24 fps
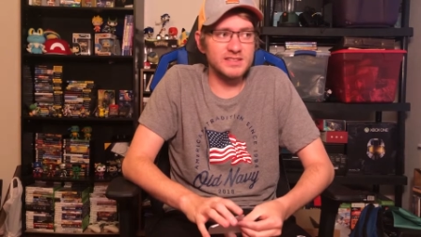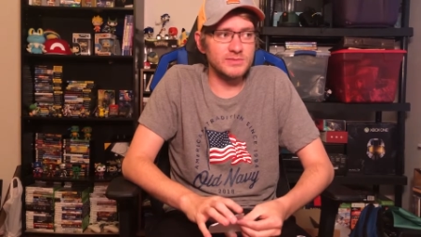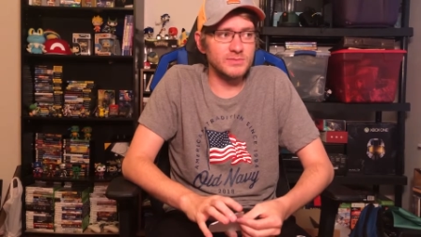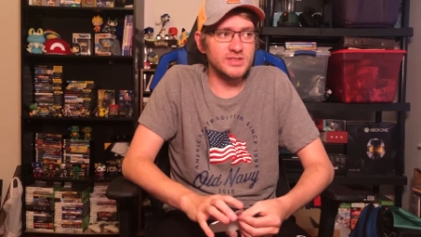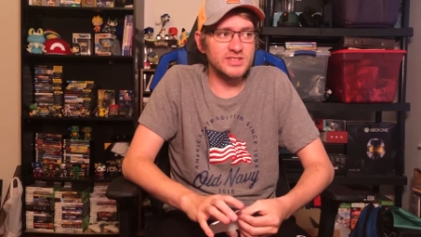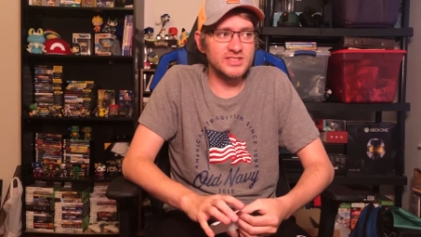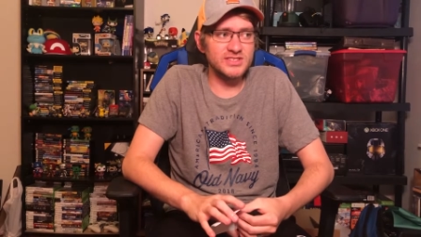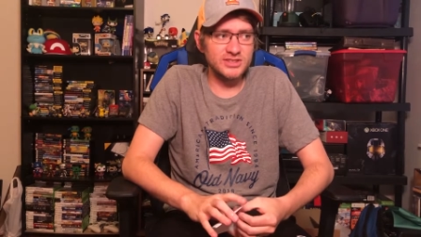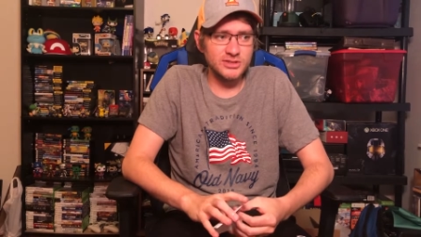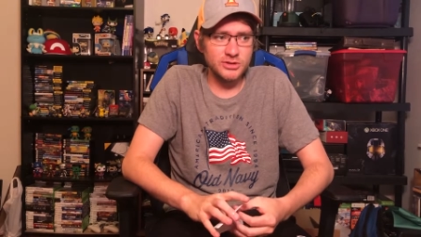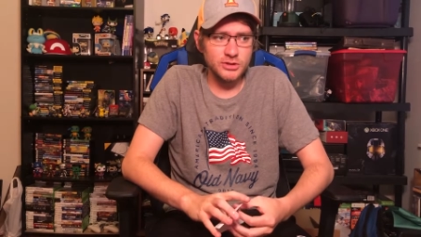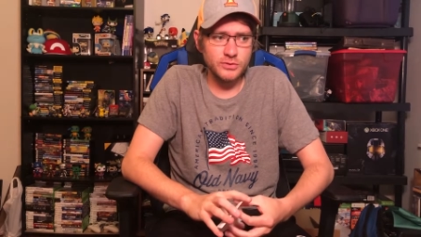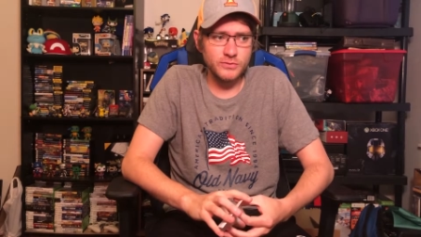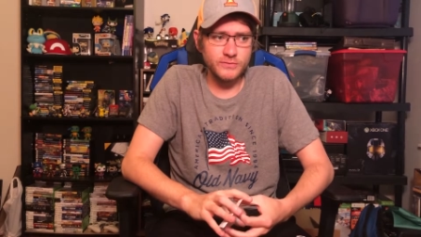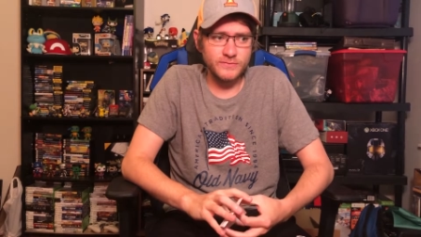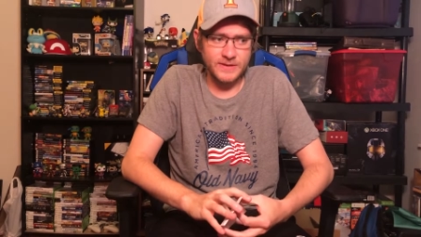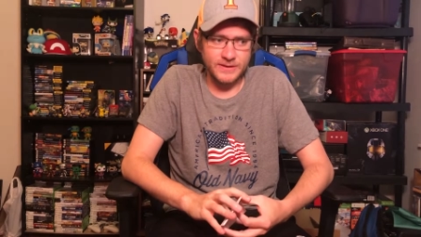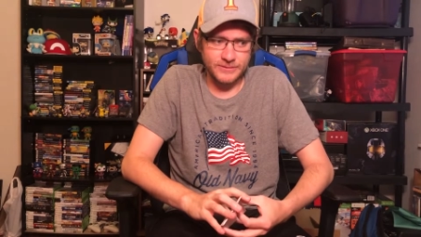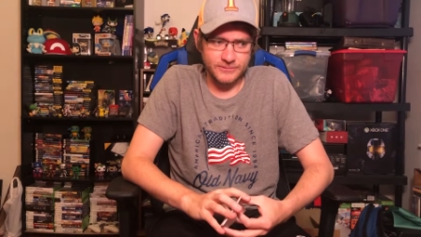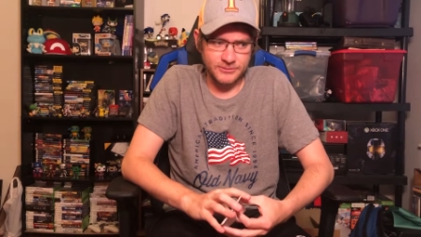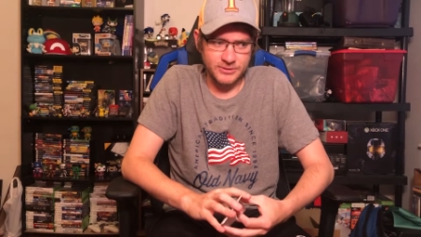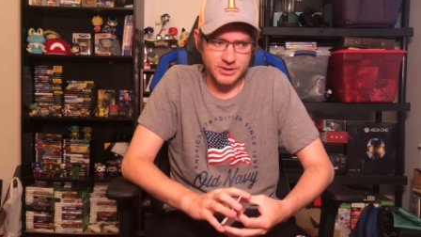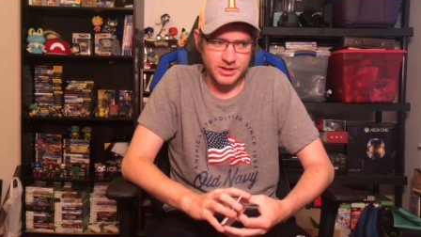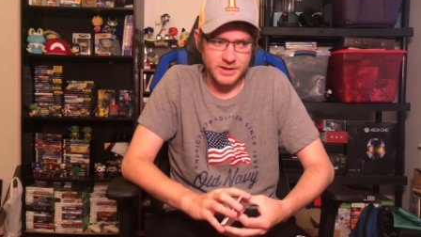it was two hundred
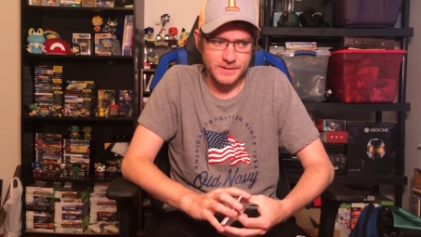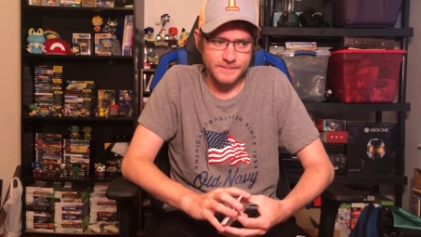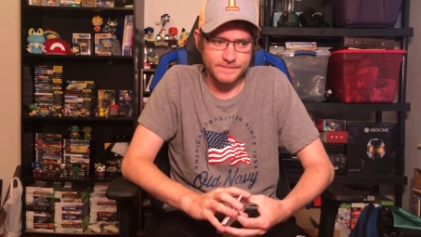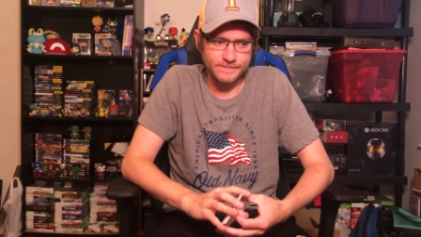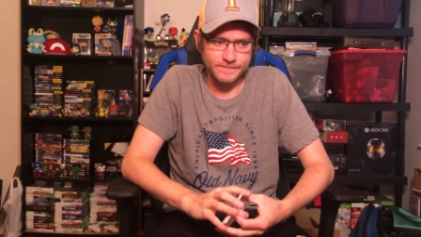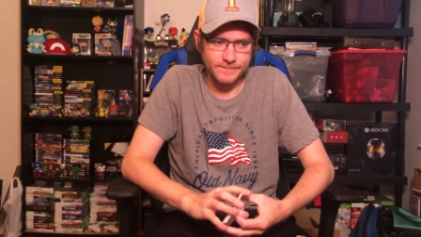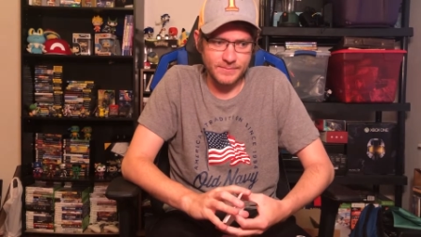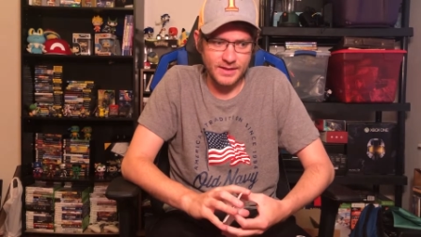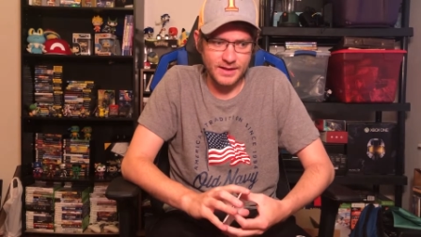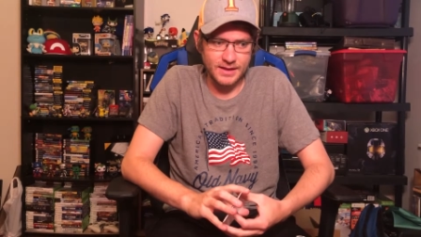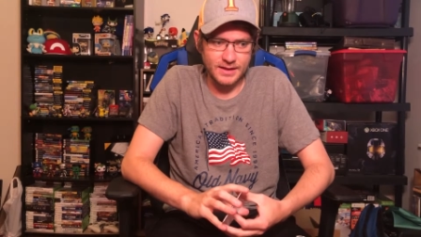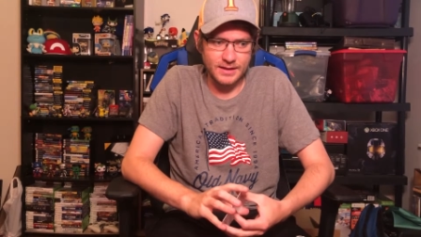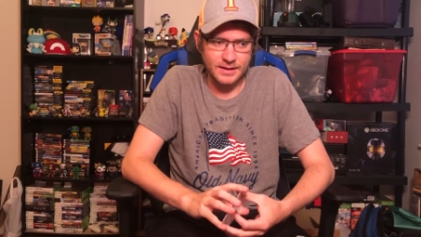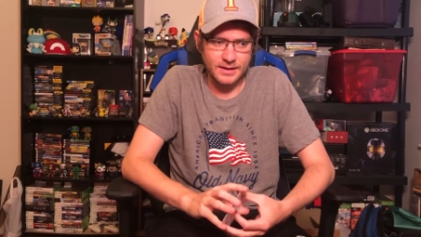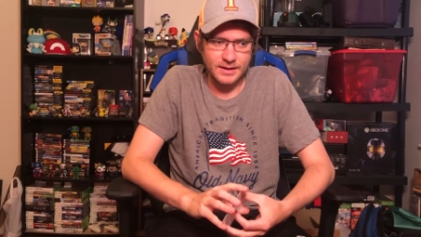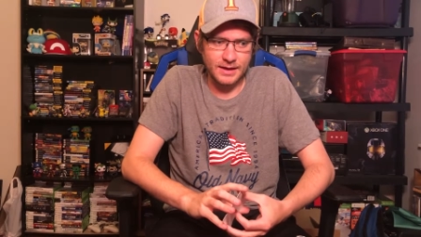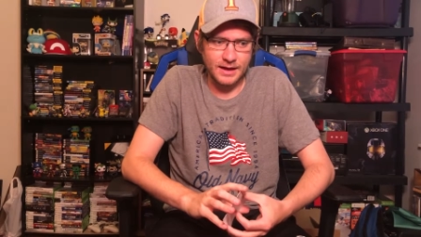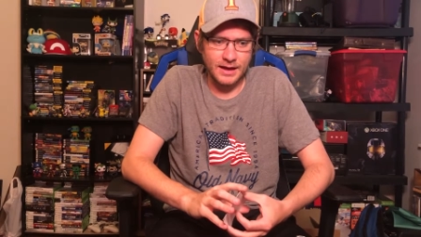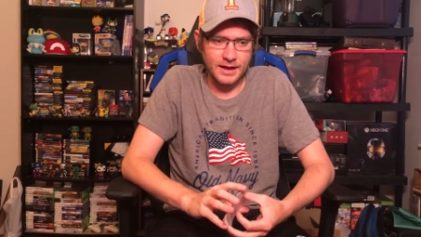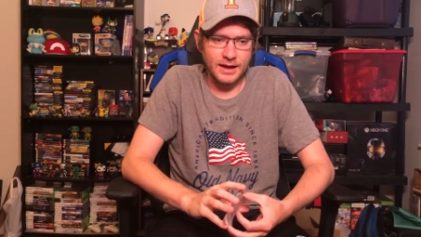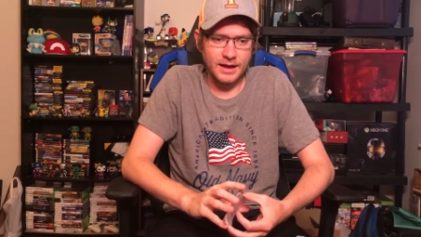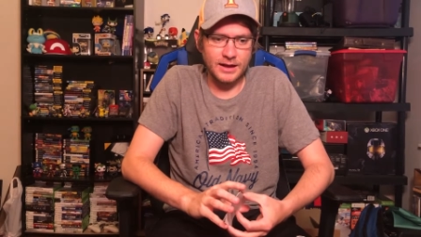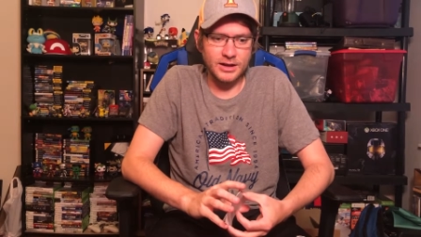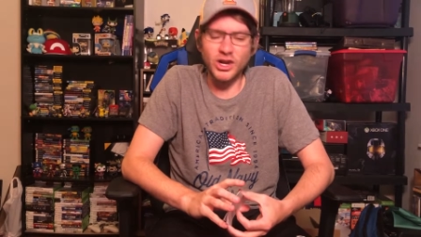fifty dollars,
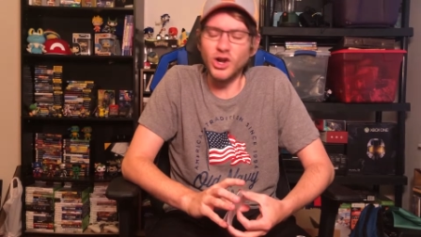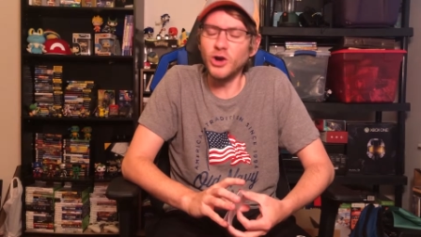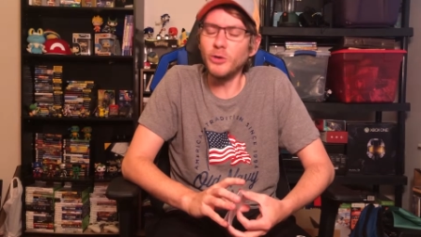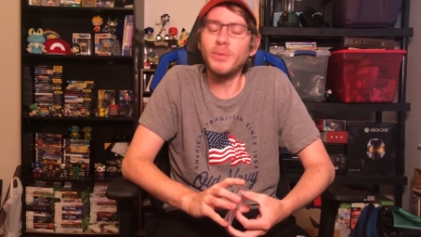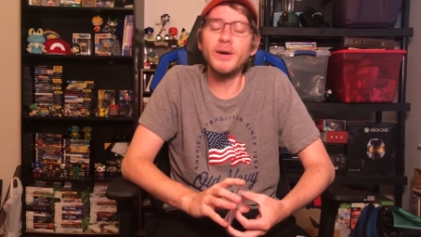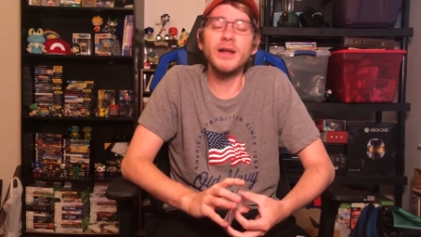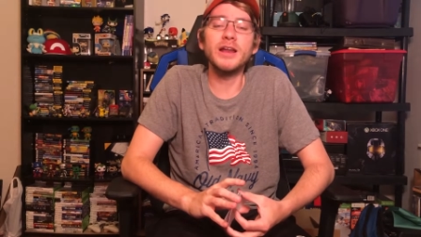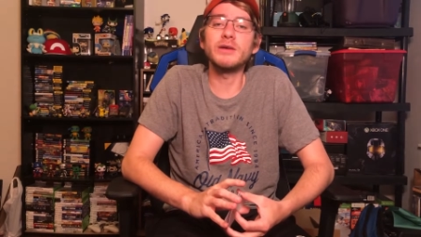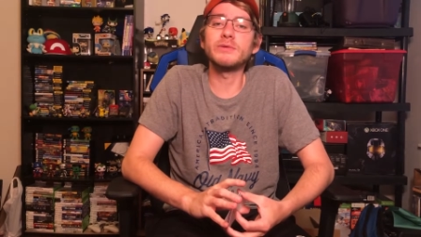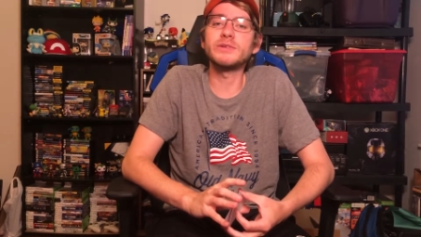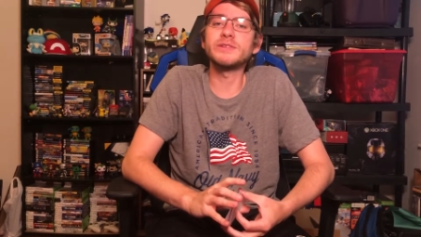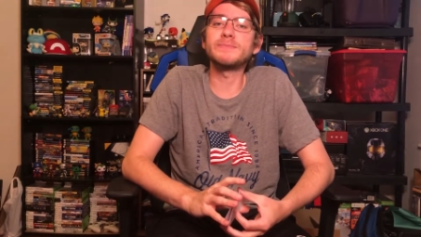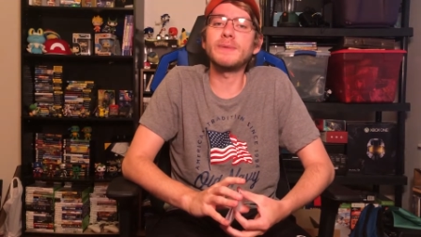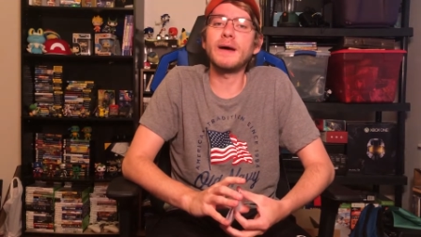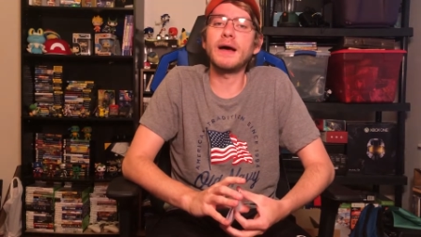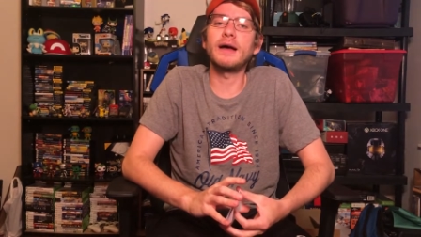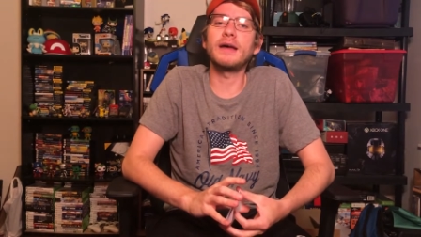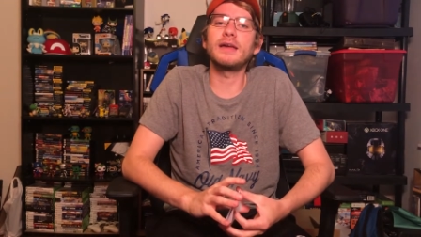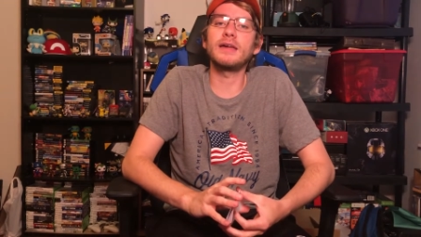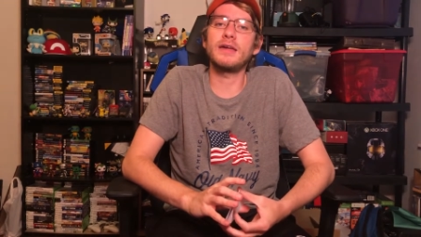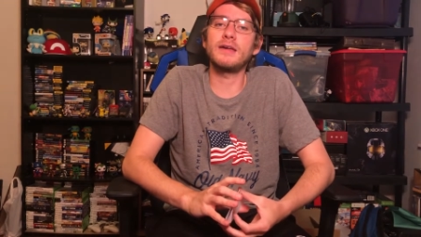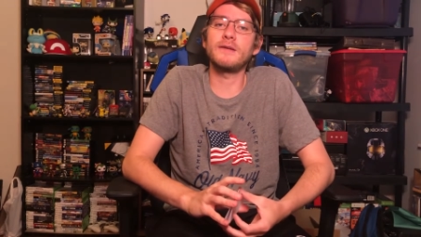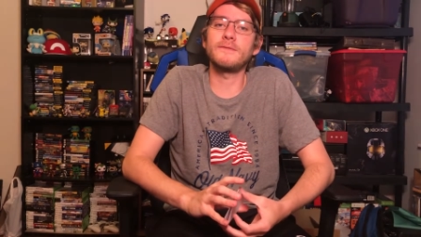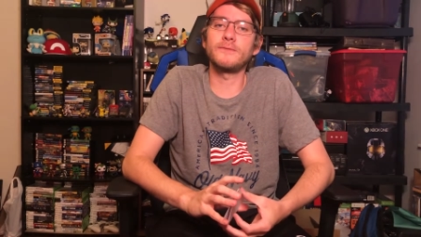and nobody was
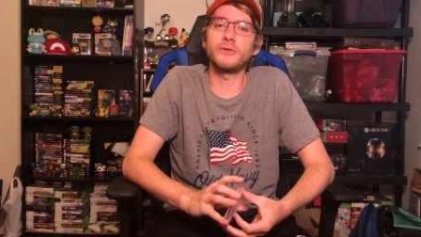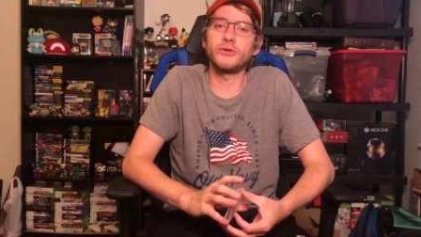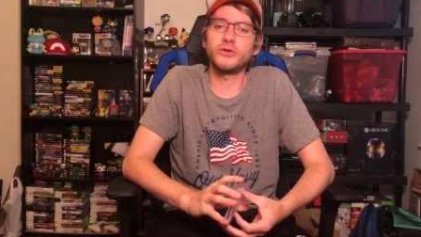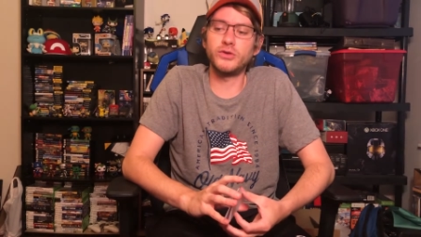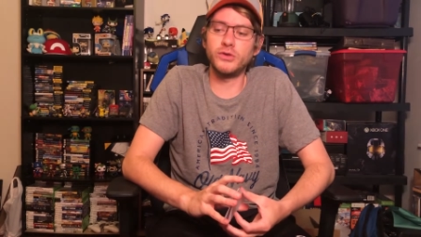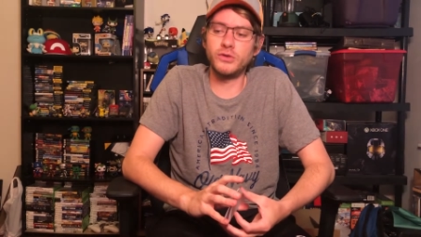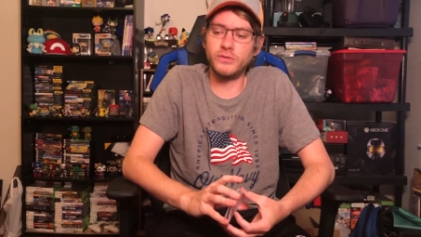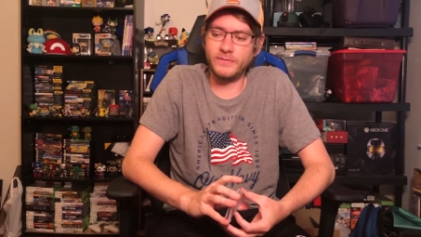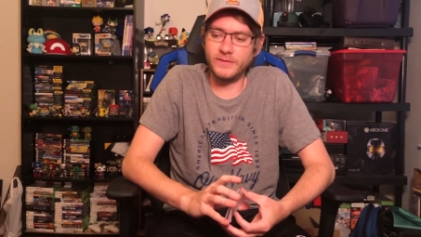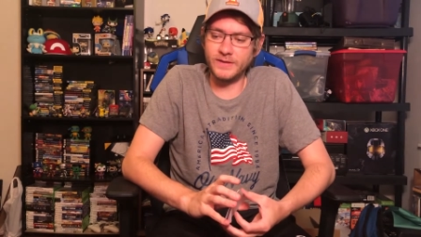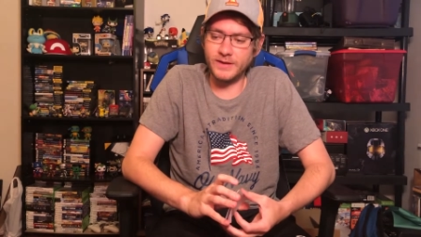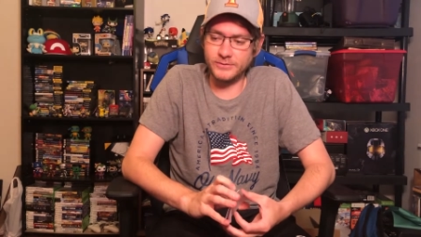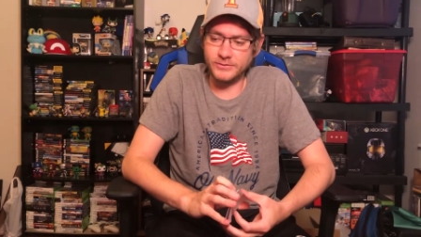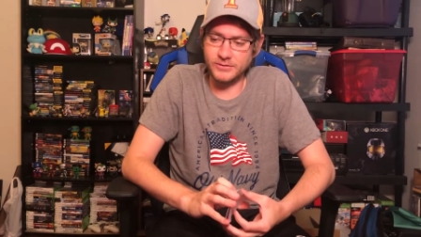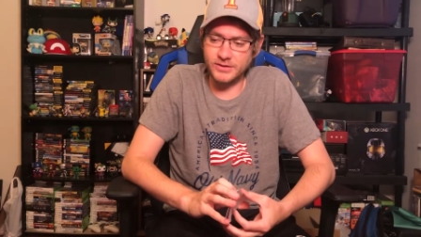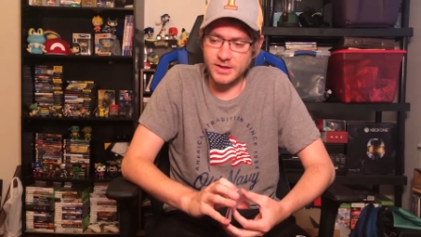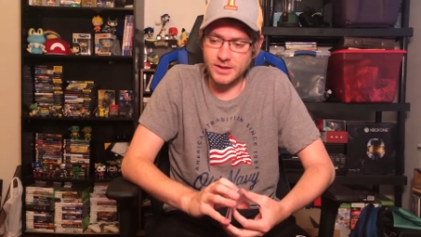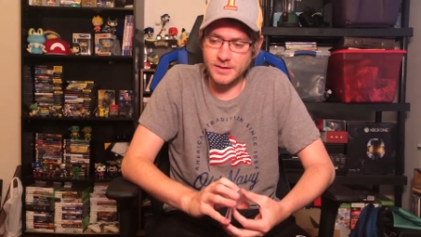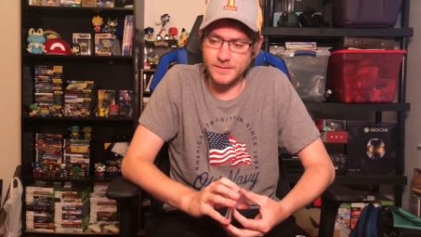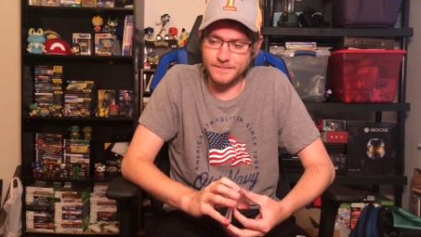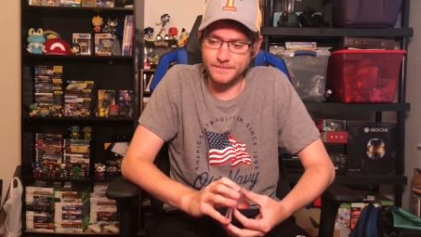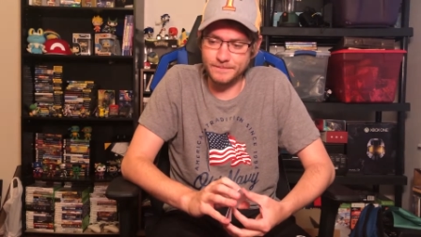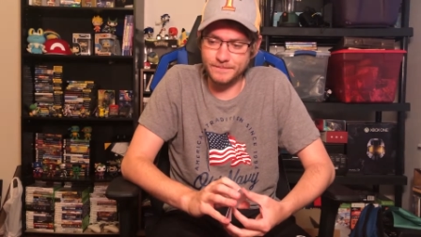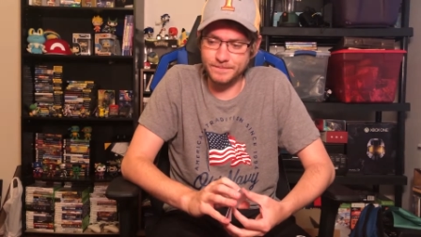buying it for two hundred fifty dollars.